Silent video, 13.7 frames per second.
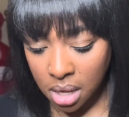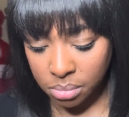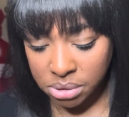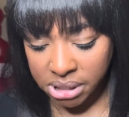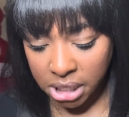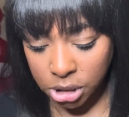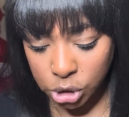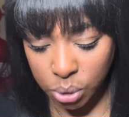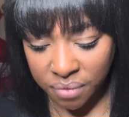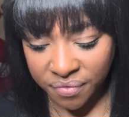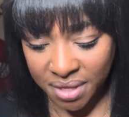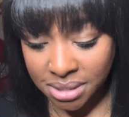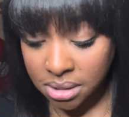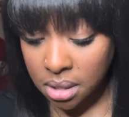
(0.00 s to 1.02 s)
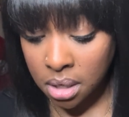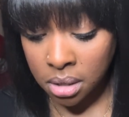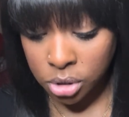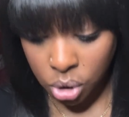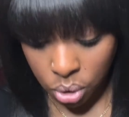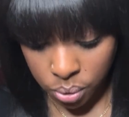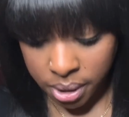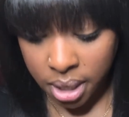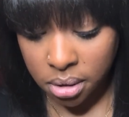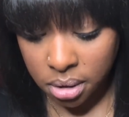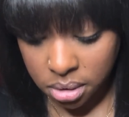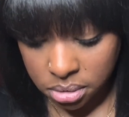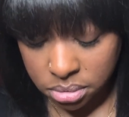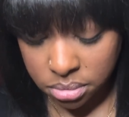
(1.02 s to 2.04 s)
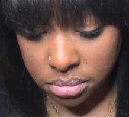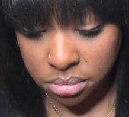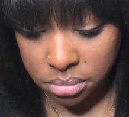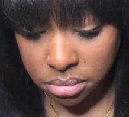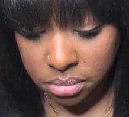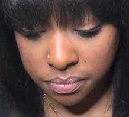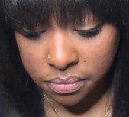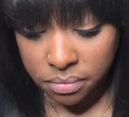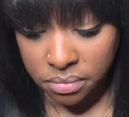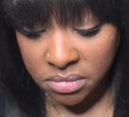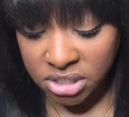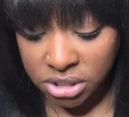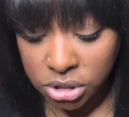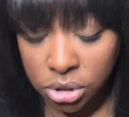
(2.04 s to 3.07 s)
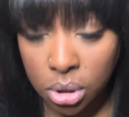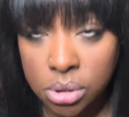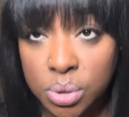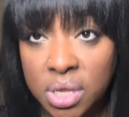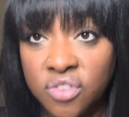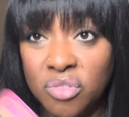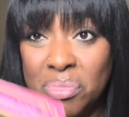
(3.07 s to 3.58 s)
Taylor Swift is a go-getter. This is also giving